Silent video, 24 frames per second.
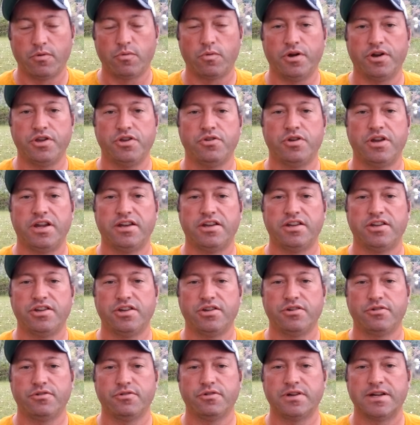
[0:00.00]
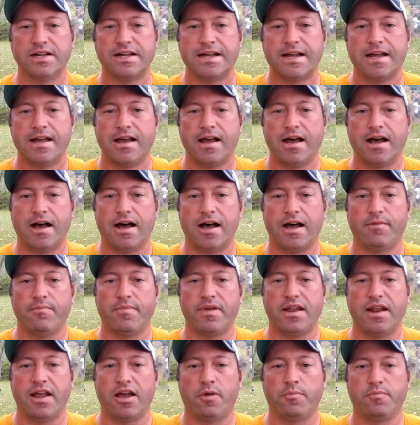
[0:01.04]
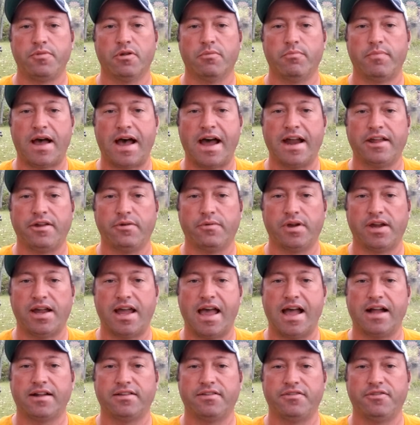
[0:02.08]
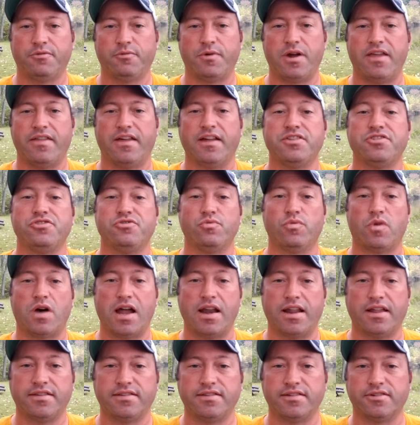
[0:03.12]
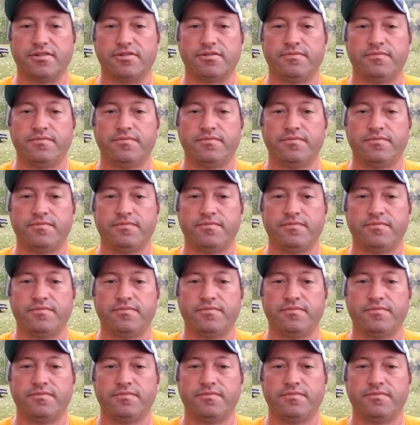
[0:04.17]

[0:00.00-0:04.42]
what you need to do and help your body react in the way that you want it to.